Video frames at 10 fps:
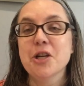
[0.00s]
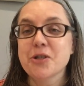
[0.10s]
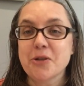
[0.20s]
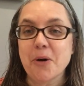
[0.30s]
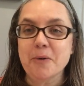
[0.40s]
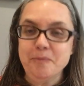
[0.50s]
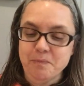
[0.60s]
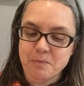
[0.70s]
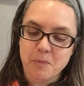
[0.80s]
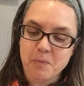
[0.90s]
So
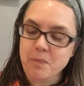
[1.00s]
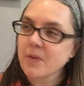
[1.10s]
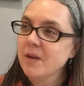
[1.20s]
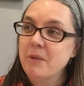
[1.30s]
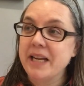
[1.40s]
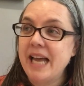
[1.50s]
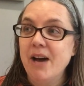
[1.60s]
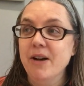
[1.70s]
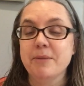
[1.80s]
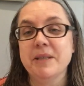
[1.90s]
by
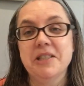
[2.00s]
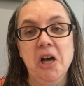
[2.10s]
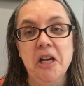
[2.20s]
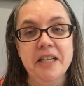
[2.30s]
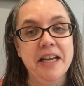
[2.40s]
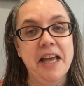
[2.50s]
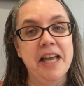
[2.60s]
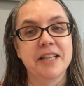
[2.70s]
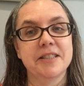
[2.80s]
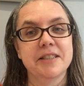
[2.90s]
now I'd be done
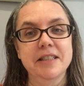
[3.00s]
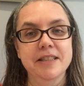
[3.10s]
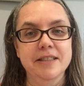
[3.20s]
and